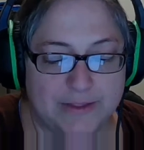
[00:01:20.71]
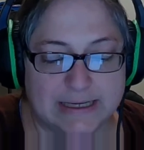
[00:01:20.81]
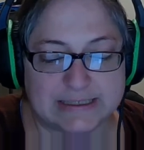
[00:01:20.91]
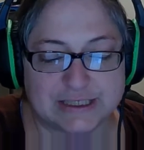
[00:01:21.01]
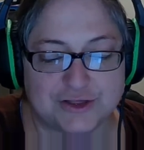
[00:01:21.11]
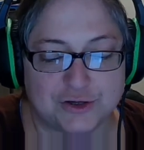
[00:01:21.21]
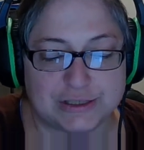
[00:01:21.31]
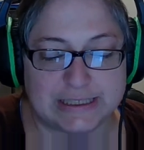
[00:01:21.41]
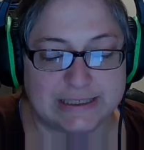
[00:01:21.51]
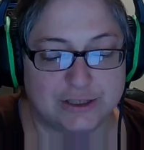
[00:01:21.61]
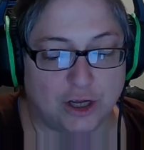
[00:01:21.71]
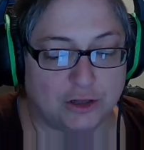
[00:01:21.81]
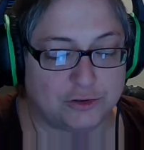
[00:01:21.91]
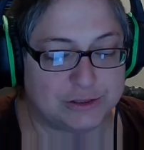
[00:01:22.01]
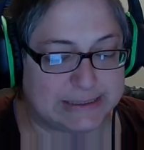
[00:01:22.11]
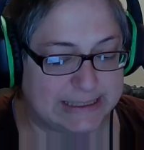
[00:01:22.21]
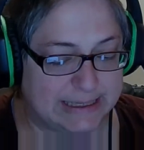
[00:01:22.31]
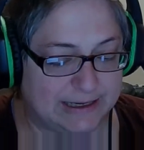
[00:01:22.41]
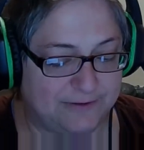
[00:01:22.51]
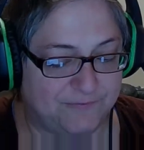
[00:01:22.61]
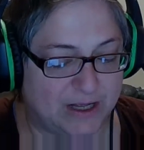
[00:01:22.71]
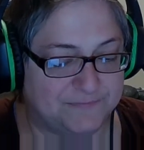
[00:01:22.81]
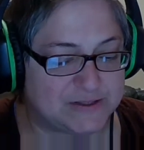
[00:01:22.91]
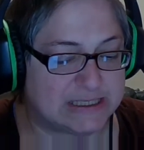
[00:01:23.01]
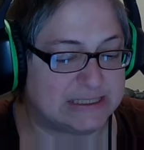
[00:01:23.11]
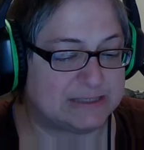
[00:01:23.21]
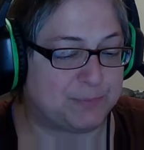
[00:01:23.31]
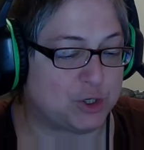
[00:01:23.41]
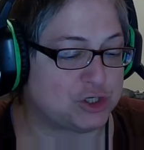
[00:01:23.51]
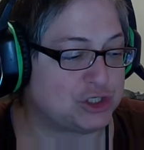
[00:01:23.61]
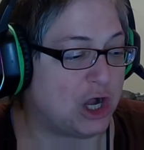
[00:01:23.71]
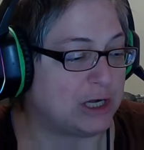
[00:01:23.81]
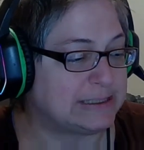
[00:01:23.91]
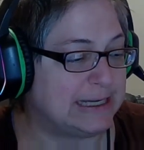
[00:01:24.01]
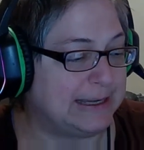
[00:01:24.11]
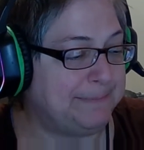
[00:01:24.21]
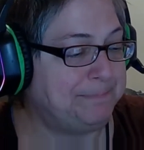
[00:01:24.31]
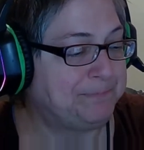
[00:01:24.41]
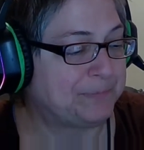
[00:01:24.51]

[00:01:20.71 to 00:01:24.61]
That is $13.95 per talk time.